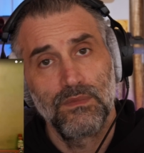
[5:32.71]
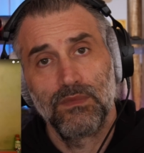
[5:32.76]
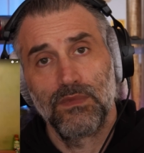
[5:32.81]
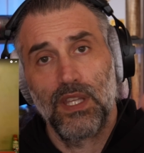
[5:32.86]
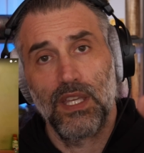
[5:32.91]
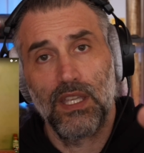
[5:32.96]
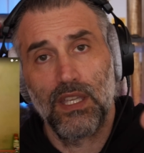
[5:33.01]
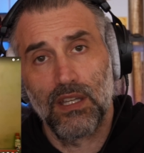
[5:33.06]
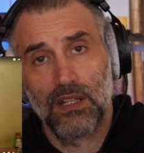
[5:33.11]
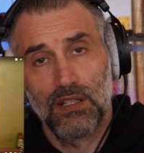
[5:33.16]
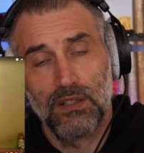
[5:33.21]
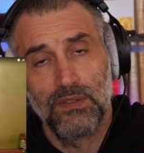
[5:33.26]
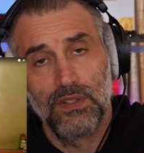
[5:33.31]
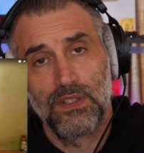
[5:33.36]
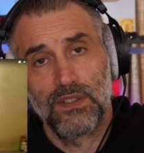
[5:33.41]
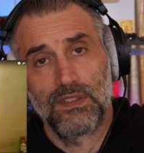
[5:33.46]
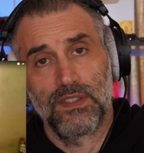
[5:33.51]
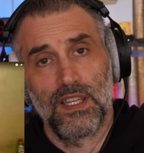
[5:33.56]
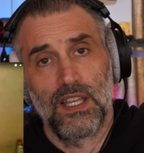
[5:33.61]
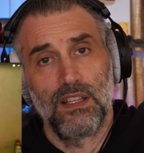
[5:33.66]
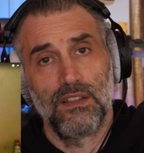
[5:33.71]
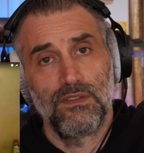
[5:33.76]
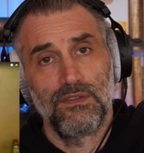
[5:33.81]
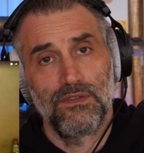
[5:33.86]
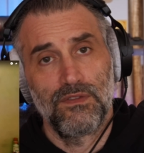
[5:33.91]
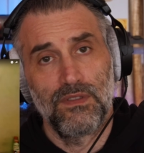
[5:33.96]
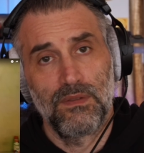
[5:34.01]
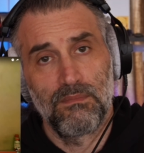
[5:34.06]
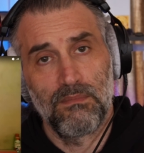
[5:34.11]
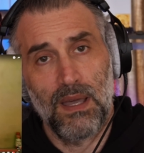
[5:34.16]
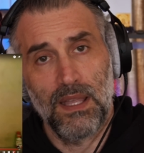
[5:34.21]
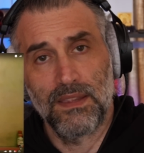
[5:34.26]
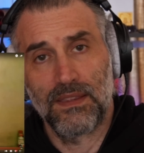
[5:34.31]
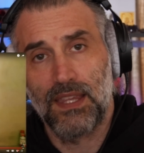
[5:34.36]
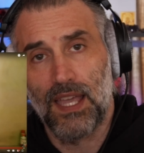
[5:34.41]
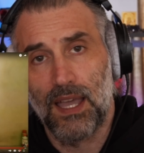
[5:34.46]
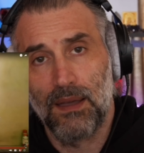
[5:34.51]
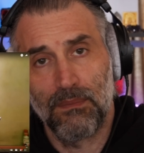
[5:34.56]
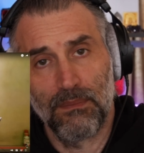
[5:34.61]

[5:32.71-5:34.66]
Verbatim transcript: Take care of yourself. Man up.